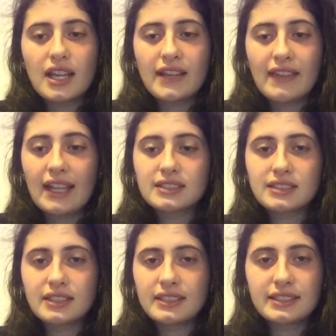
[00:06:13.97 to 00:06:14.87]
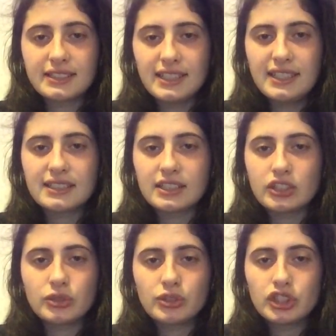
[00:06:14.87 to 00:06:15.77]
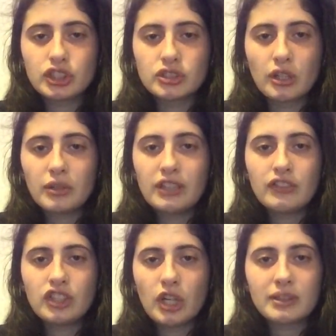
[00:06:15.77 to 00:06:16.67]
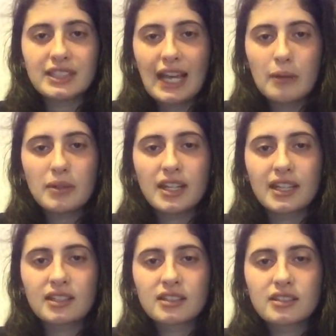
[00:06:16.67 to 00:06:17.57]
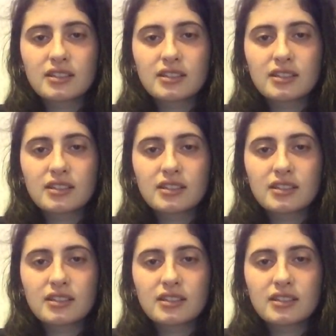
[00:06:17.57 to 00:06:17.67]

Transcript: And that's the disease. You just don't even know what's happening.